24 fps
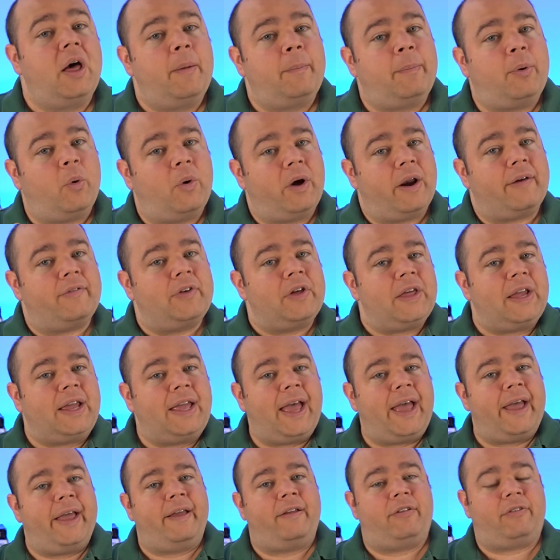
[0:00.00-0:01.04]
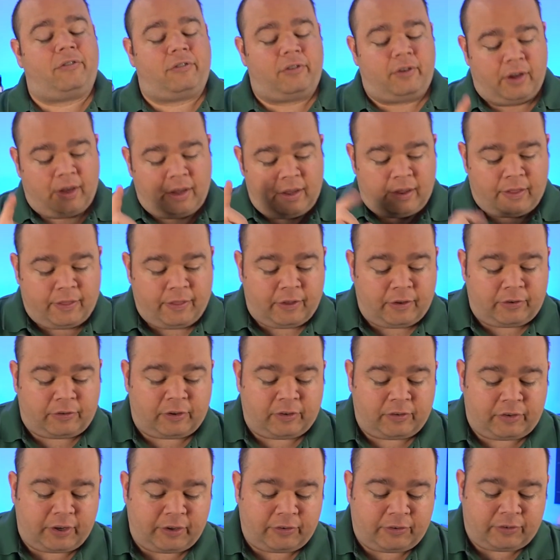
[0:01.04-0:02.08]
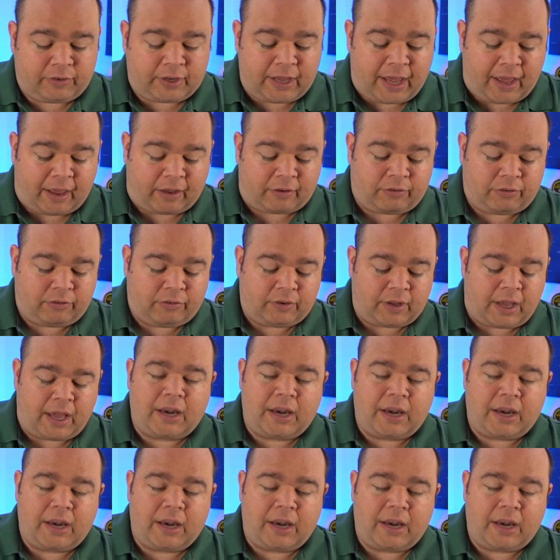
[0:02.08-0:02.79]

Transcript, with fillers: But whatever the case, this is his test.